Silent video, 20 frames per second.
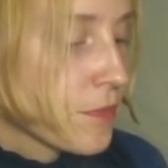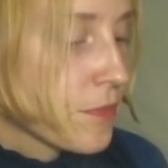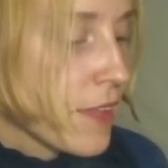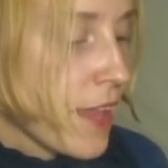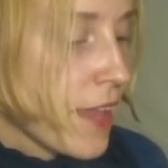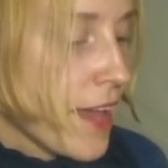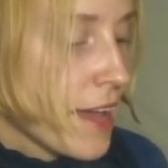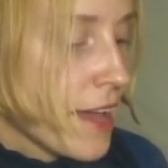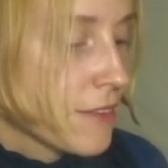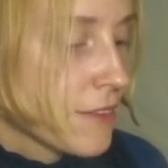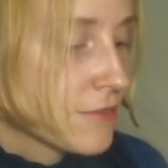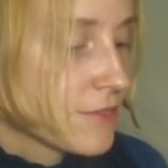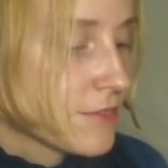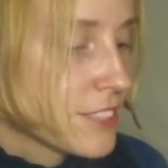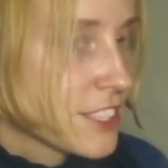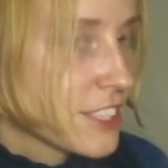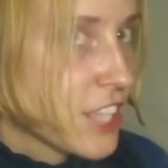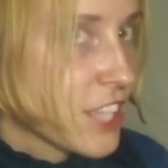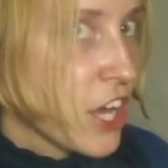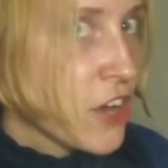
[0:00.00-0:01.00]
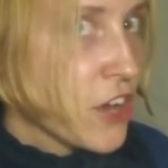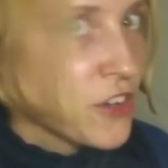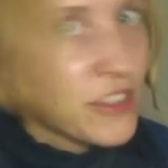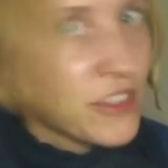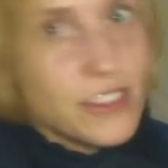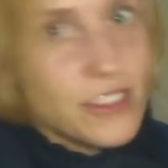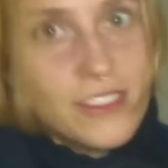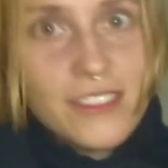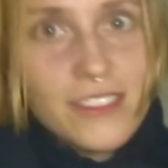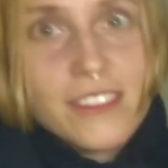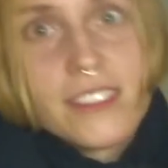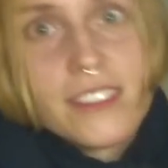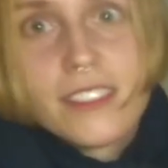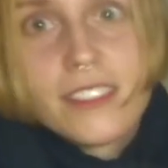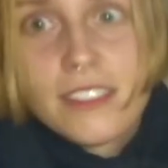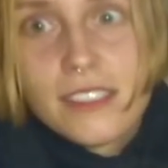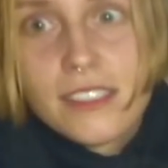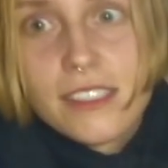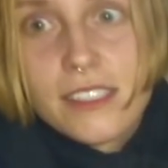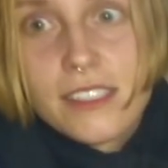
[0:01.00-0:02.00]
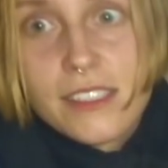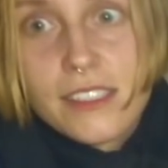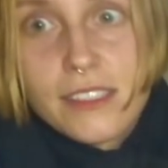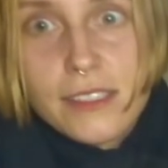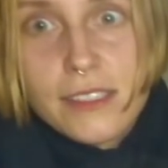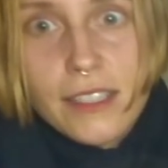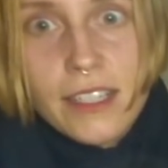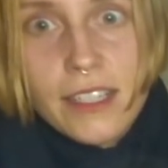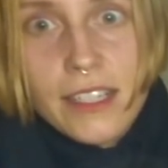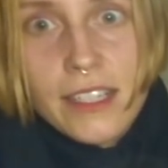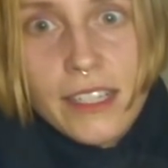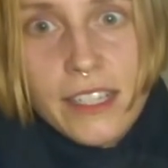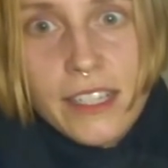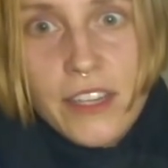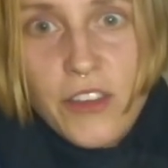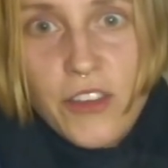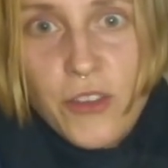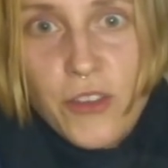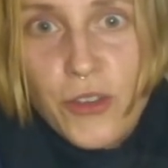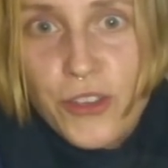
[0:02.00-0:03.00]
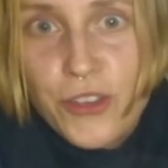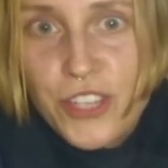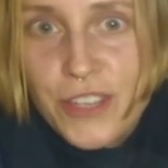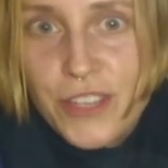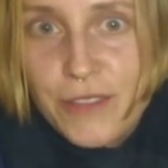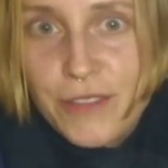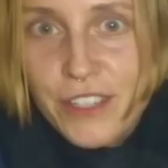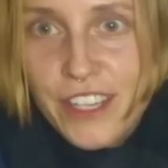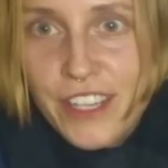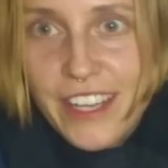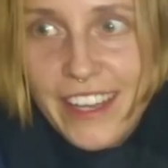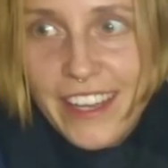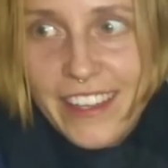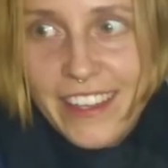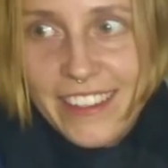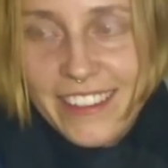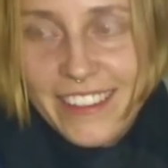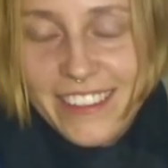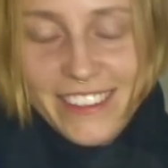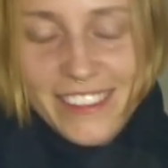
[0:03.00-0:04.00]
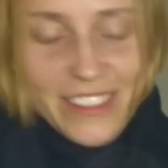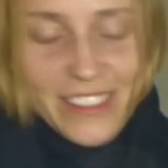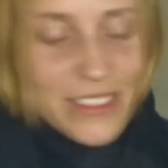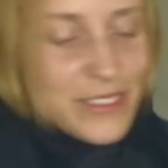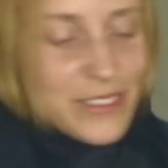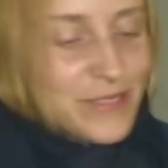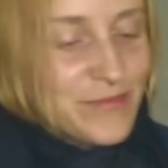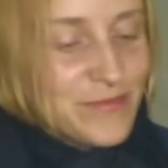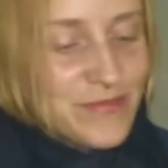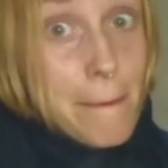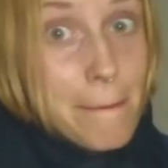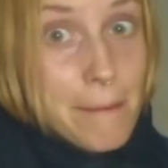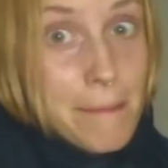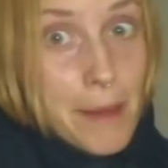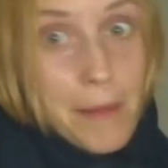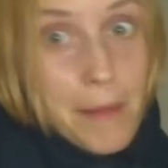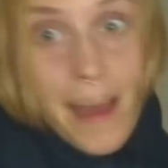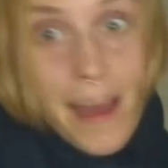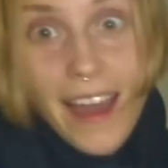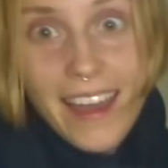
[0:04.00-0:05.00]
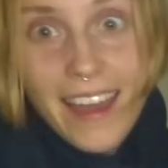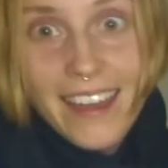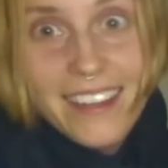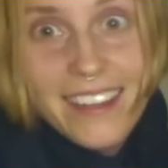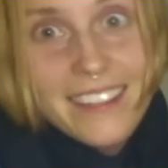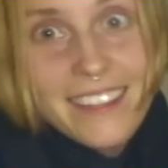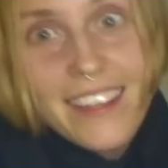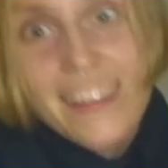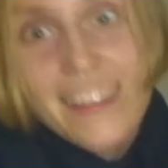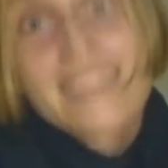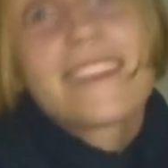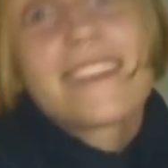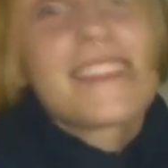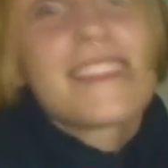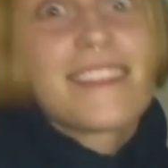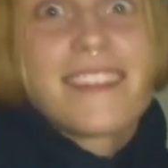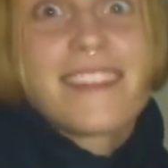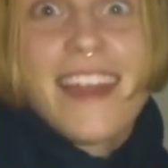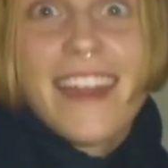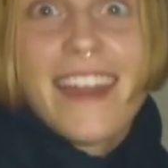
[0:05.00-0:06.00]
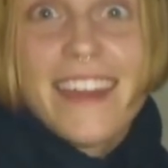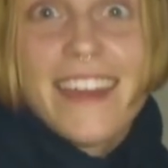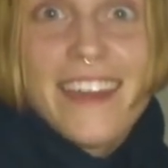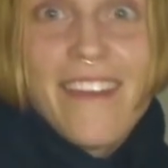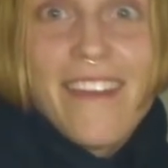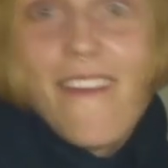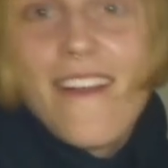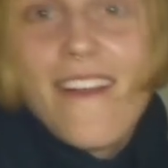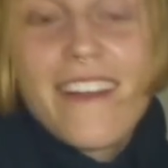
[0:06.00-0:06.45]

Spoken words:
Yeah, so good evening. No, bye bye, and thank you.